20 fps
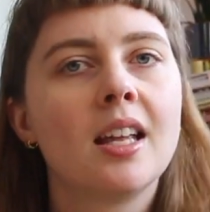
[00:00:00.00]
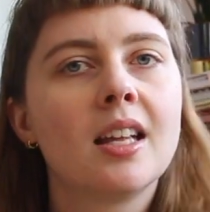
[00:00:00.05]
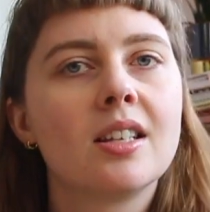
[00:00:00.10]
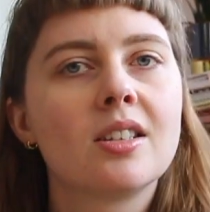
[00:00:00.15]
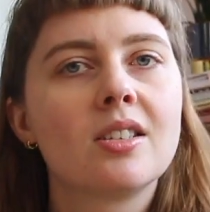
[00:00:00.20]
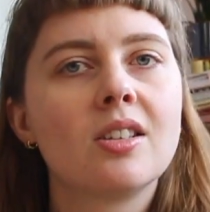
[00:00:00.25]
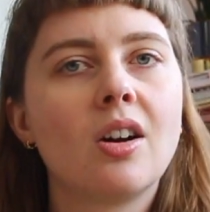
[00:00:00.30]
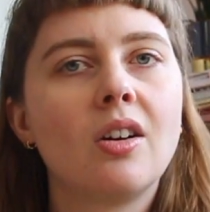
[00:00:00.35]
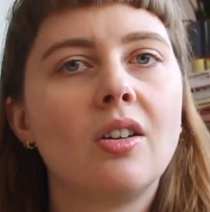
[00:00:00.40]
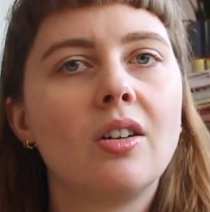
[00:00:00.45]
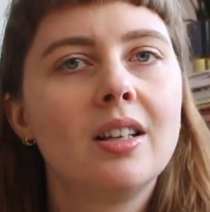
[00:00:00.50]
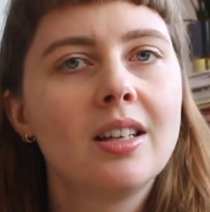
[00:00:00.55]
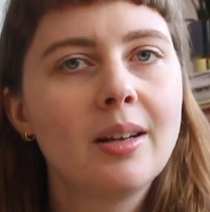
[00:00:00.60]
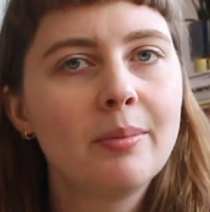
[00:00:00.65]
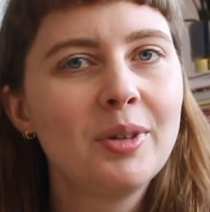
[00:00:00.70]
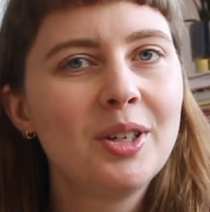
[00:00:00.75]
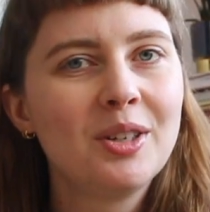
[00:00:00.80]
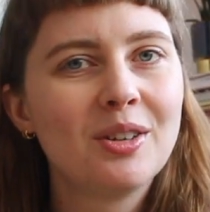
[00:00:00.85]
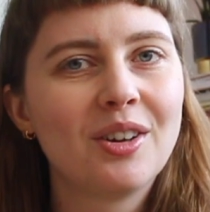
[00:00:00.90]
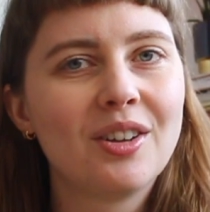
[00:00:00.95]
So let
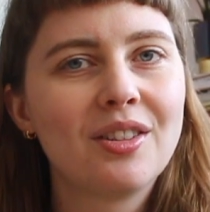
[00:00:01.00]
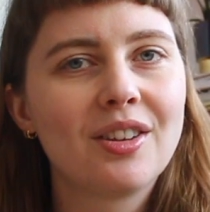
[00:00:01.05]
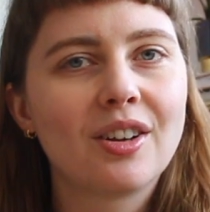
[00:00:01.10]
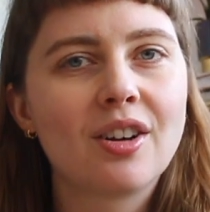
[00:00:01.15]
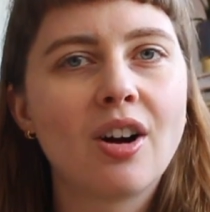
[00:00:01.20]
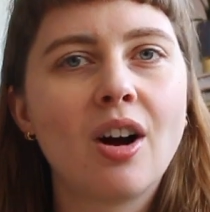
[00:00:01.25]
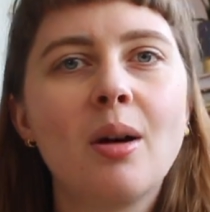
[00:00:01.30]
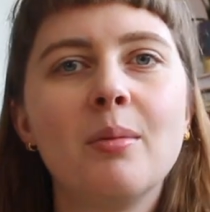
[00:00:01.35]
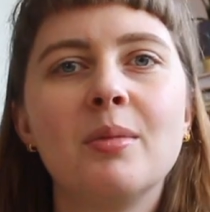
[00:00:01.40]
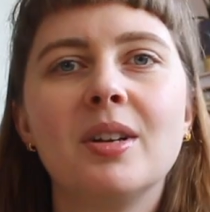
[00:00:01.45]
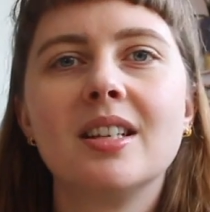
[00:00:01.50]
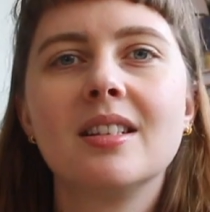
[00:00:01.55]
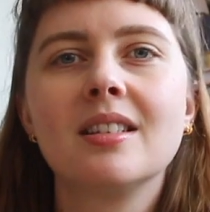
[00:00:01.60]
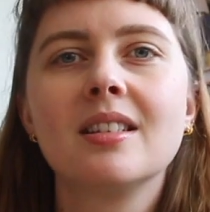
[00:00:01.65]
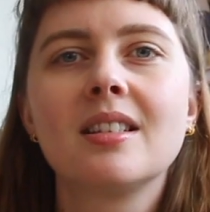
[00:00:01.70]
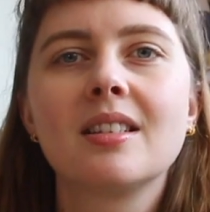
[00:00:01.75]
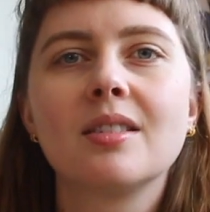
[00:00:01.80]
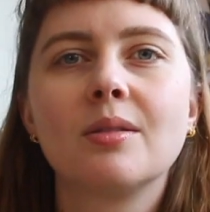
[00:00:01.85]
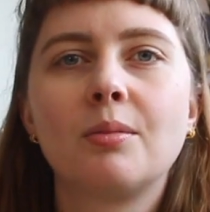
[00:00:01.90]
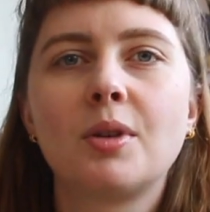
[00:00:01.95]
me know in the
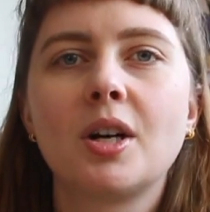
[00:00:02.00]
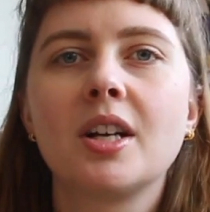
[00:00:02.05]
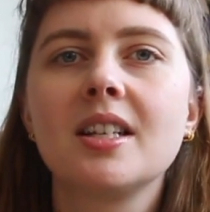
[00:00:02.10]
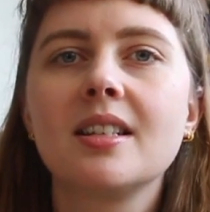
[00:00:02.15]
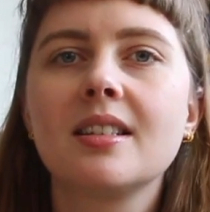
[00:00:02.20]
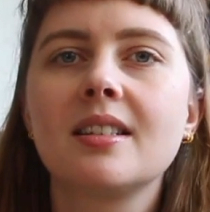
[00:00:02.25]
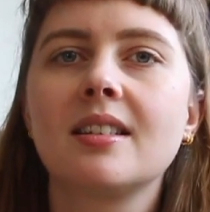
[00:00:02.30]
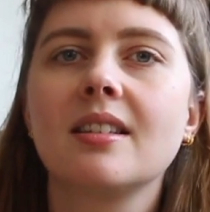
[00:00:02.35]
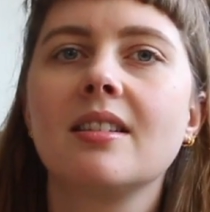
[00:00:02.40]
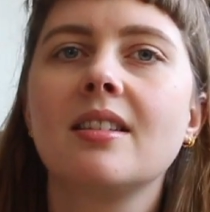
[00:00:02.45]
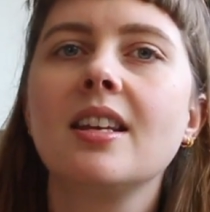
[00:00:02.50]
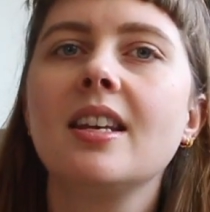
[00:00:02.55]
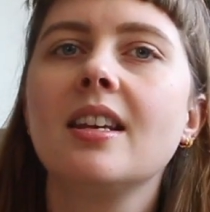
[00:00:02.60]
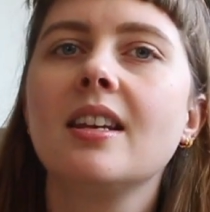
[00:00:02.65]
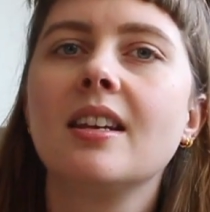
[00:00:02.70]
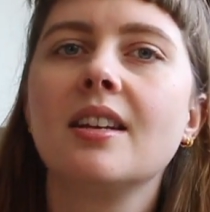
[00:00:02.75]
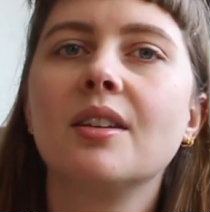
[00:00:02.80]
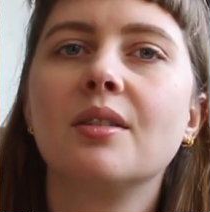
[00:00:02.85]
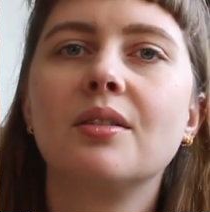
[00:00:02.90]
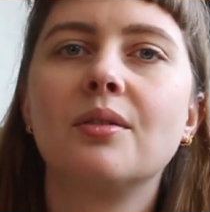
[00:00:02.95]
comments, what is
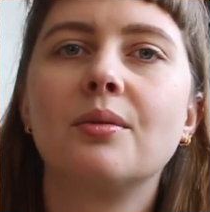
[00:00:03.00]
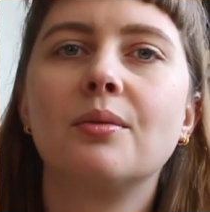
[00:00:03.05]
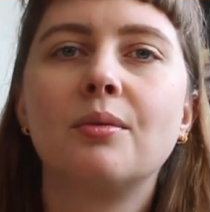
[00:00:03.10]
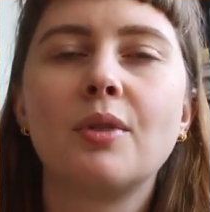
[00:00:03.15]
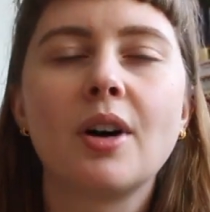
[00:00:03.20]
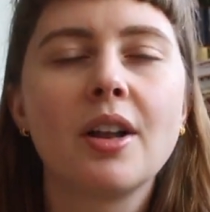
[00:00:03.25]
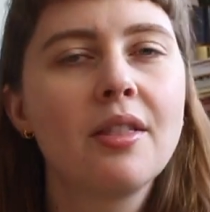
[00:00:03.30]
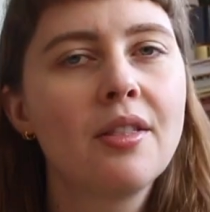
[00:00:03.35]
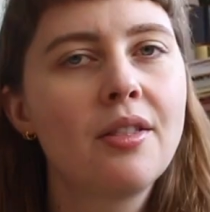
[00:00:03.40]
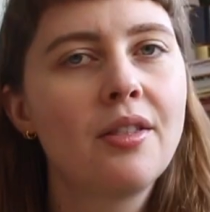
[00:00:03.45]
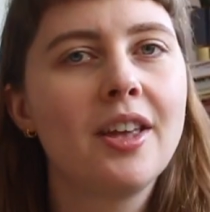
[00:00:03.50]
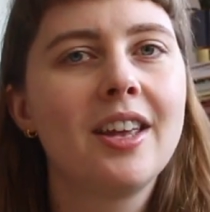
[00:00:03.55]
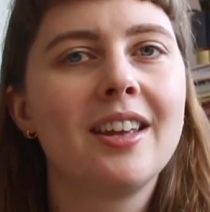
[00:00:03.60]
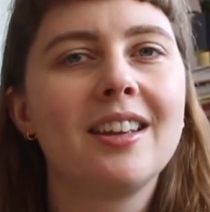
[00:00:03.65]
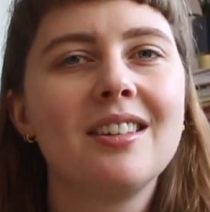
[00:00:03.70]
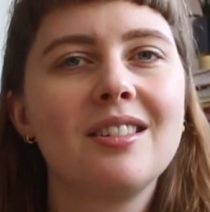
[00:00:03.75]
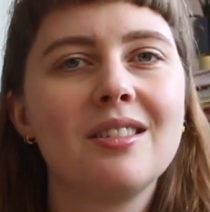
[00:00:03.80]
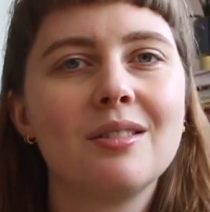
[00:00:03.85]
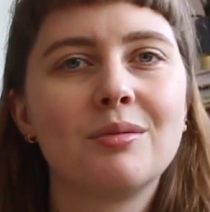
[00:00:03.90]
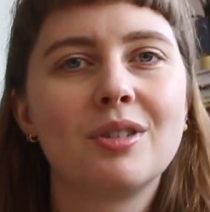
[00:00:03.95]
the one
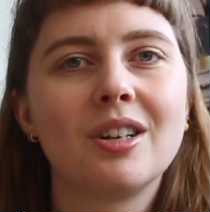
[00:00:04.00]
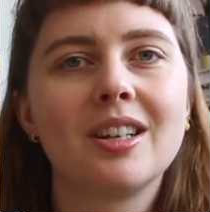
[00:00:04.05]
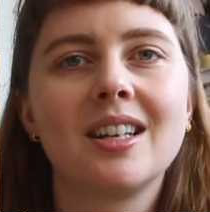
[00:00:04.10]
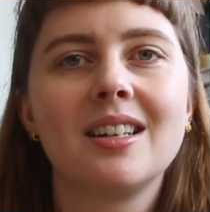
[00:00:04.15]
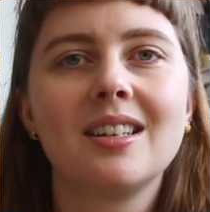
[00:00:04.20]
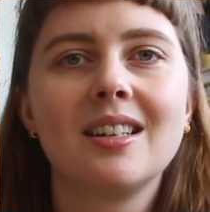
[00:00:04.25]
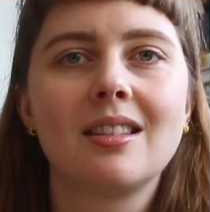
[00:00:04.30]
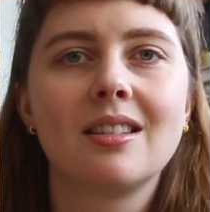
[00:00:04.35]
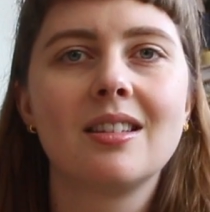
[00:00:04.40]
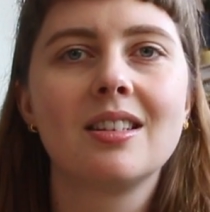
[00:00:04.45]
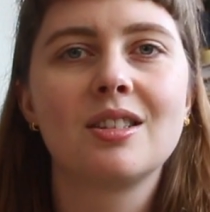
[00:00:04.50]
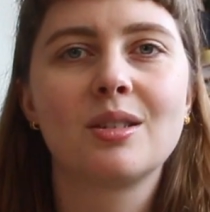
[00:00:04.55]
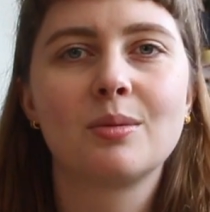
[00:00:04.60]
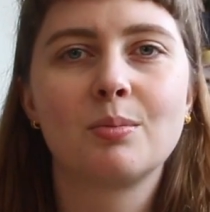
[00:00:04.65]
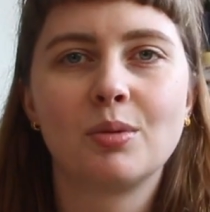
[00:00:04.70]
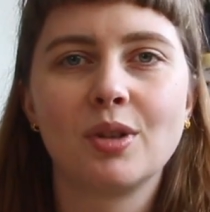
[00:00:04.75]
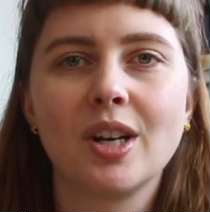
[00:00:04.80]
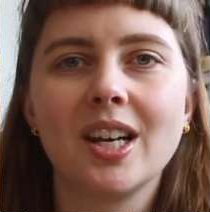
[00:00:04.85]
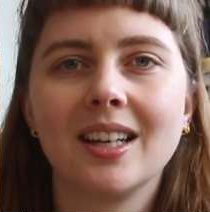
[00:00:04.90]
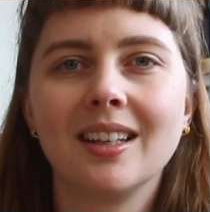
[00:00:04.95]
thing you want to knit this
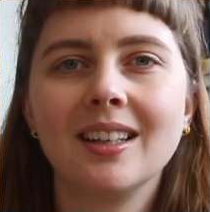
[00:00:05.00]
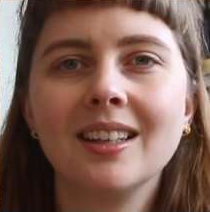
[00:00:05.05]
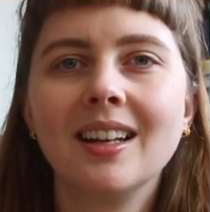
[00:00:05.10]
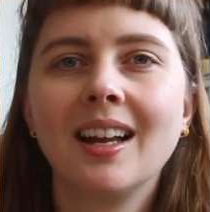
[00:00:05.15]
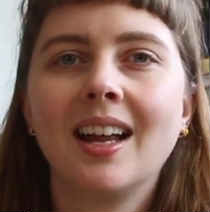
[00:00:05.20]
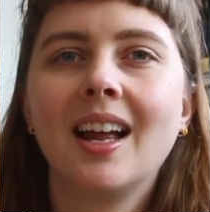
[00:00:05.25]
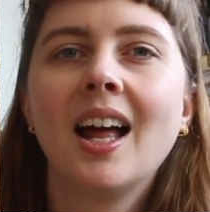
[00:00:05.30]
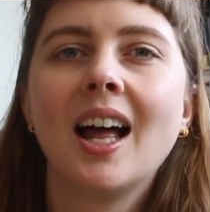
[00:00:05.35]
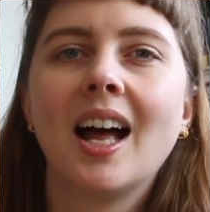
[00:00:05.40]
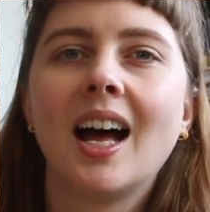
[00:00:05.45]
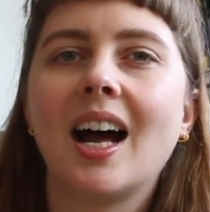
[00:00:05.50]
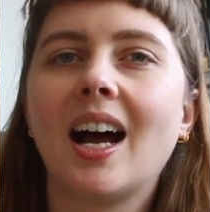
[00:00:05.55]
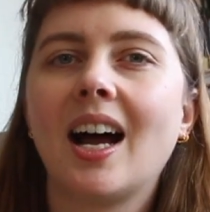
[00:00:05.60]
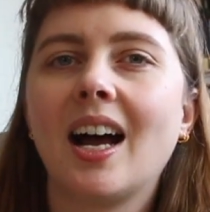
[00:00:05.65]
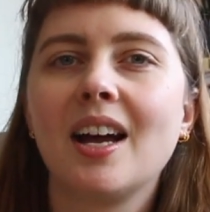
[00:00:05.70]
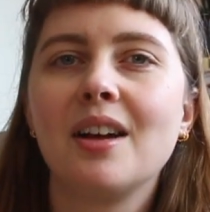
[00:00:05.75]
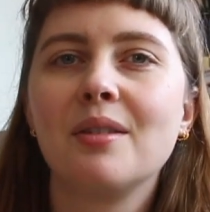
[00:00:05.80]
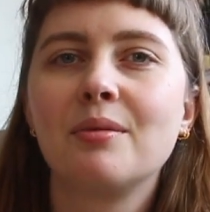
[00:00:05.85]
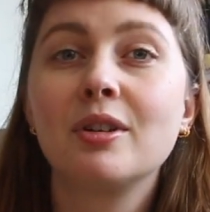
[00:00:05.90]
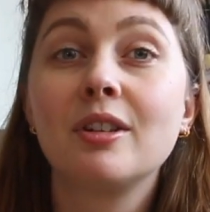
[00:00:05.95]
spring?
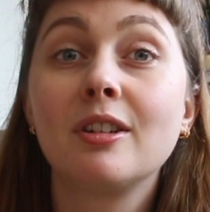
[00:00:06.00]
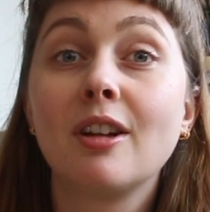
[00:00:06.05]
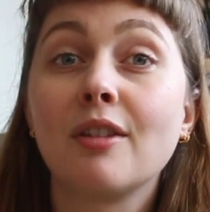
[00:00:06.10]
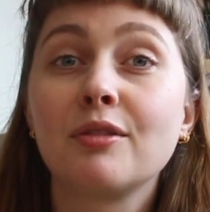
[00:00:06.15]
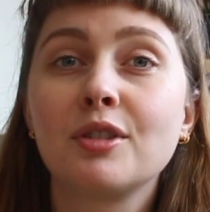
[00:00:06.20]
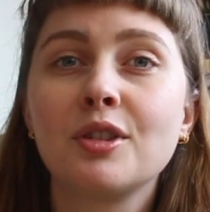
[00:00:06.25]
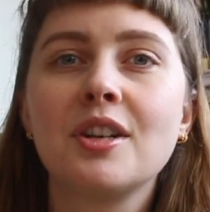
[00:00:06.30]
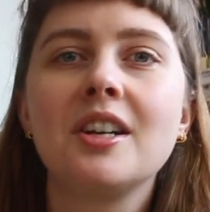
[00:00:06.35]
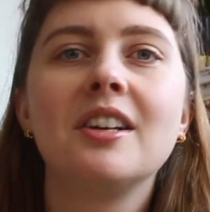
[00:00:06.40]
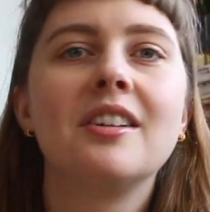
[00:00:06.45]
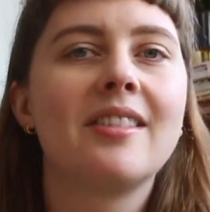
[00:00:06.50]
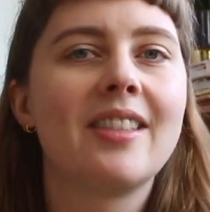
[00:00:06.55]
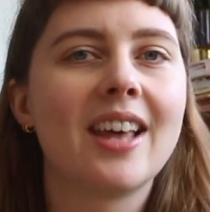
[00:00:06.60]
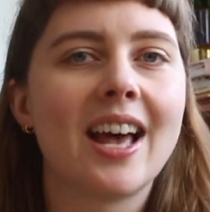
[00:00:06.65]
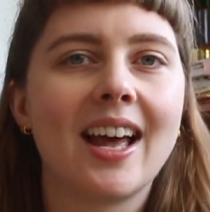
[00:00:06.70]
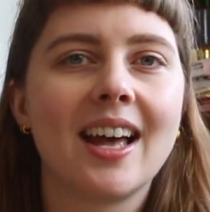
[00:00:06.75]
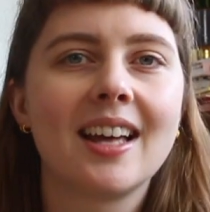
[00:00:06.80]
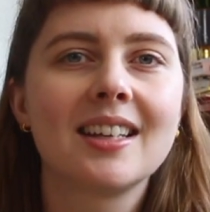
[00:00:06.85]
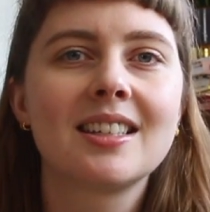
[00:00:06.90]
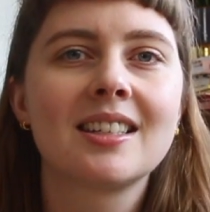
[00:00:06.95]
I would love to hear
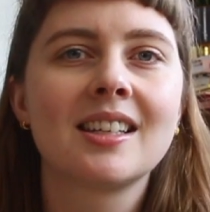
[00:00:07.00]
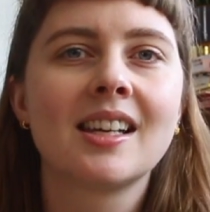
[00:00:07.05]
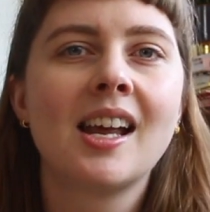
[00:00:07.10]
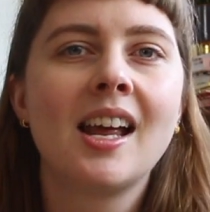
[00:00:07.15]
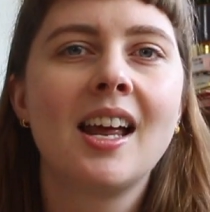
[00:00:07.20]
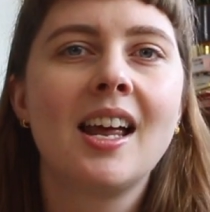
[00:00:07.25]
that.